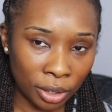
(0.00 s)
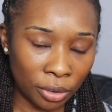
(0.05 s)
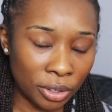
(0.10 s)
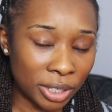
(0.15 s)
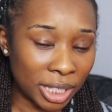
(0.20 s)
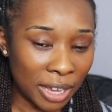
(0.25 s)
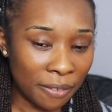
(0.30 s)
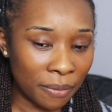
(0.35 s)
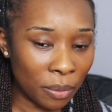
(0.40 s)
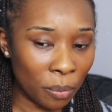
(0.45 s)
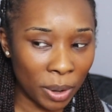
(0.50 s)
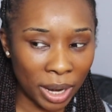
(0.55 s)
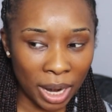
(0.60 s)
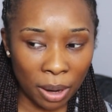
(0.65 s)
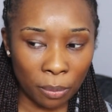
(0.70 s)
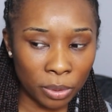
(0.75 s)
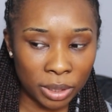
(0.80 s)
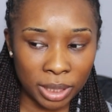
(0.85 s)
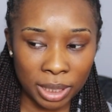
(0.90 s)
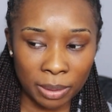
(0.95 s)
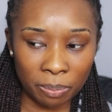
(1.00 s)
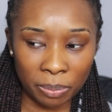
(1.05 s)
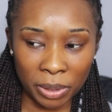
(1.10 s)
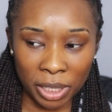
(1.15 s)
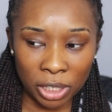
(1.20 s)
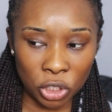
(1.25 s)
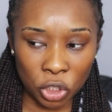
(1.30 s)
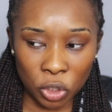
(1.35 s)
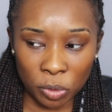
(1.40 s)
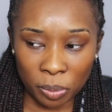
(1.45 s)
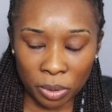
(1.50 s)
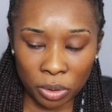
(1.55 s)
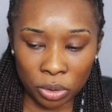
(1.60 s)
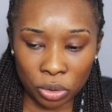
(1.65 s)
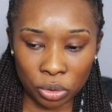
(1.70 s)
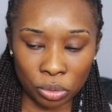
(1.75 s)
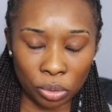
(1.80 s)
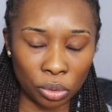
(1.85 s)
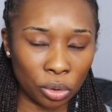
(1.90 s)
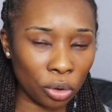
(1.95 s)
Because even when I wasn't being
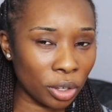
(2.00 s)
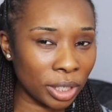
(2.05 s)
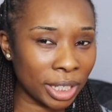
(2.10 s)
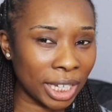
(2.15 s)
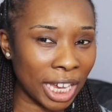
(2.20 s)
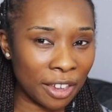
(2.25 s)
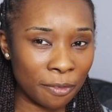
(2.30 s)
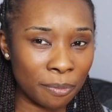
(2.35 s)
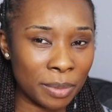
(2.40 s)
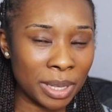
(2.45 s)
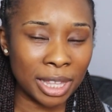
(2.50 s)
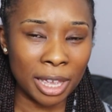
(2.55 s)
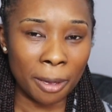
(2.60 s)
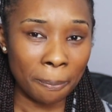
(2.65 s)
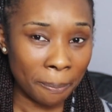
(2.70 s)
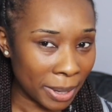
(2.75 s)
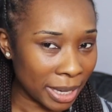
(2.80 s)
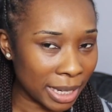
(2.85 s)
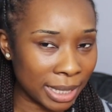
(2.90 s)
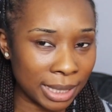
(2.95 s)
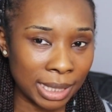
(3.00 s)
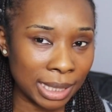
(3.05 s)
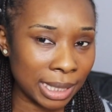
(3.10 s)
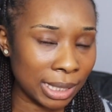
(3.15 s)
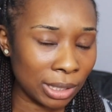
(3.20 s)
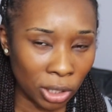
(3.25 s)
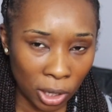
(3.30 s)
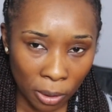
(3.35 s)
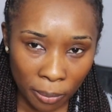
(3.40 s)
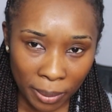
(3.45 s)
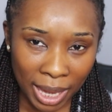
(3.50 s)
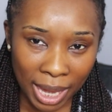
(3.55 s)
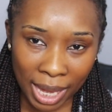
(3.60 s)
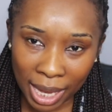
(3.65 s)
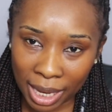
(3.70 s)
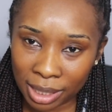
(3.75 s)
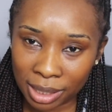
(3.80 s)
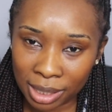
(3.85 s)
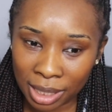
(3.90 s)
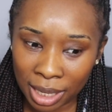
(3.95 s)
spiritual, God gave me the ability to go
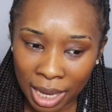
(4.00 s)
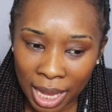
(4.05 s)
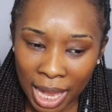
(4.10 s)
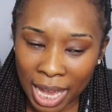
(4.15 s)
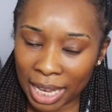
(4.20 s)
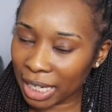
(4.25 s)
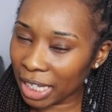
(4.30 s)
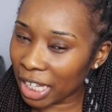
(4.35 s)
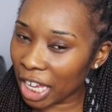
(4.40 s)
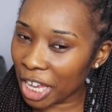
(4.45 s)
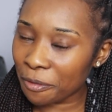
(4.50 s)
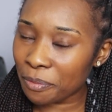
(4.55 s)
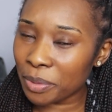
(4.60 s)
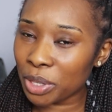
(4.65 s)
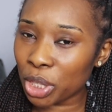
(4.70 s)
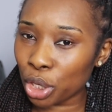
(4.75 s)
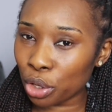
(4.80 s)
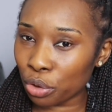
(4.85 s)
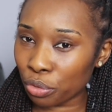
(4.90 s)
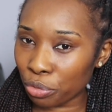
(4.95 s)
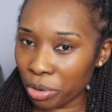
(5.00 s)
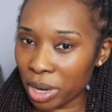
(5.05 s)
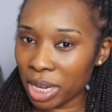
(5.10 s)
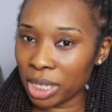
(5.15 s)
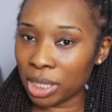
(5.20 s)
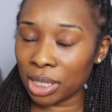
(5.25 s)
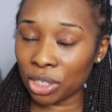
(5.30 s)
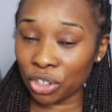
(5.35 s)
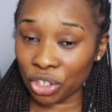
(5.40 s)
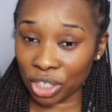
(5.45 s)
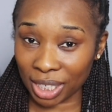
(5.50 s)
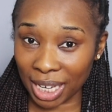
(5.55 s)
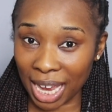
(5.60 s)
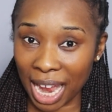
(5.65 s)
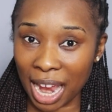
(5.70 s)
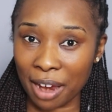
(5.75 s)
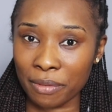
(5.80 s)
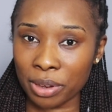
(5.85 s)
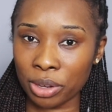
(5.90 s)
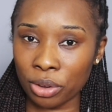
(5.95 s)
ahead, and He gave me the grace to just
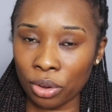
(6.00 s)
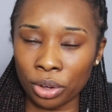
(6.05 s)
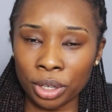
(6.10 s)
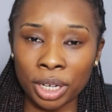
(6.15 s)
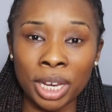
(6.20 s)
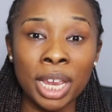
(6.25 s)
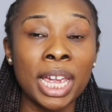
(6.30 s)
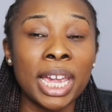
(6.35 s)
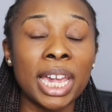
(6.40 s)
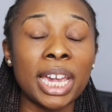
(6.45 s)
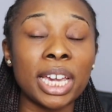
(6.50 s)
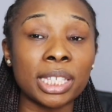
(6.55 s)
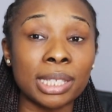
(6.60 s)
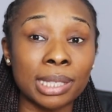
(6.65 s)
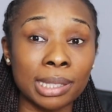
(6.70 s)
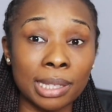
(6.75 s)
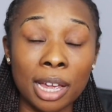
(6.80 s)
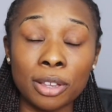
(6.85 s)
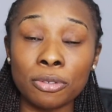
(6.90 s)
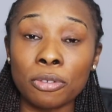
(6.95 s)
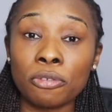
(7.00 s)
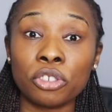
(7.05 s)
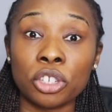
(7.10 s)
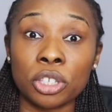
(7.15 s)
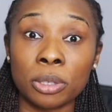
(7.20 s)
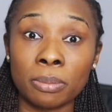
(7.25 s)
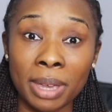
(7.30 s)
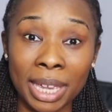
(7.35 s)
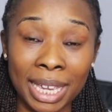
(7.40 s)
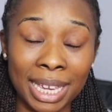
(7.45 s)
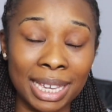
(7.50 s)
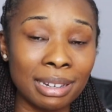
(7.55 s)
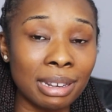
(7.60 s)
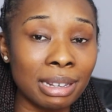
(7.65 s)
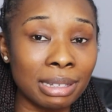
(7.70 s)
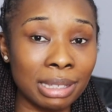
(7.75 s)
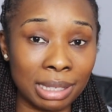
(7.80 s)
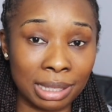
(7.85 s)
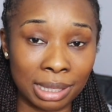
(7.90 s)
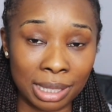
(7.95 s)
carry on. It starts with just making
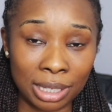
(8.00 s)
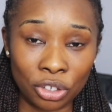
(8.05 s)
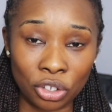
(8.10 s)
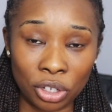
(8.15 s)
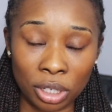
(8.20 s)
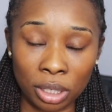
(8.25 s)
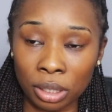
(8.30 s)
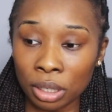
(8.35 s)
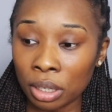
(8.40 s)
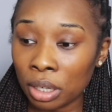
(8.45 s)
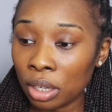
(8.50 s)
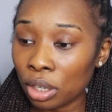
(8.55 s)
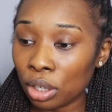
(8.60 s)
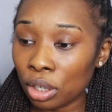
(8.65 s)
a decision.